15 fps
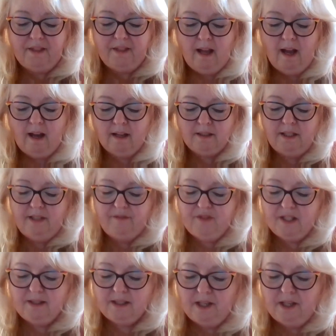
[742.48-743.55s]
The cognitive
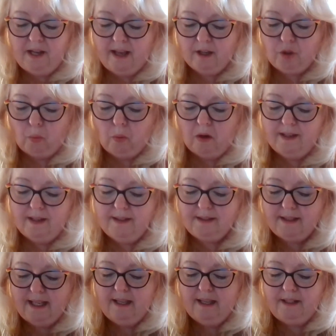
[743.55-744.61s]
disconnect
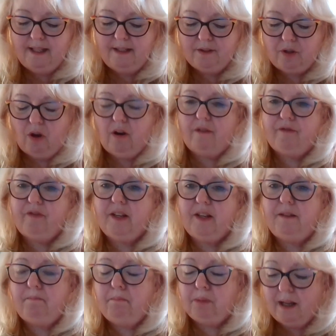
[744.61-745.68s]
was and is
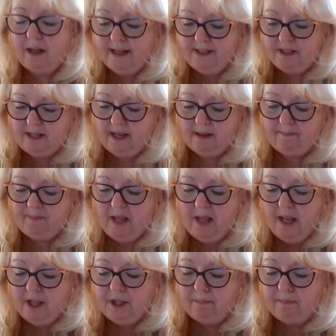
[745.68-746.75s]
often blinding.
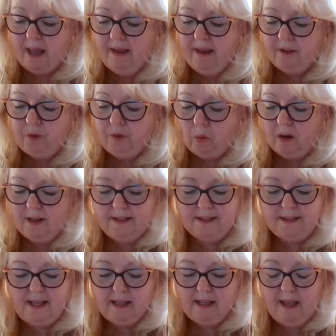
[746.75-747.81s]
The path
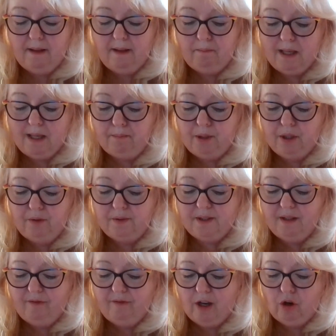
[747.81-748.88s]
was and can be
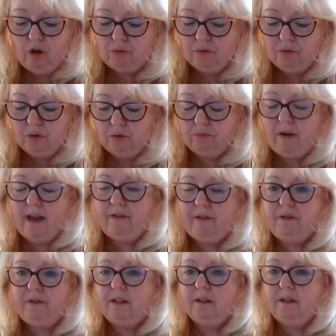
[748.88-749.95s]
abusive and cruel
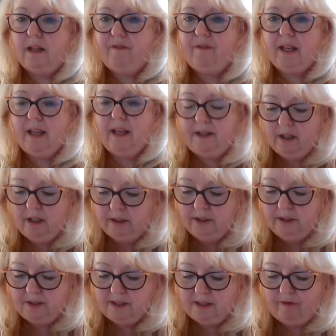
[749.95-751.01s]
rather than loving and
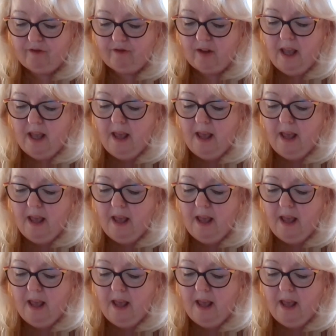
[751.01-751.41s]
inclusive.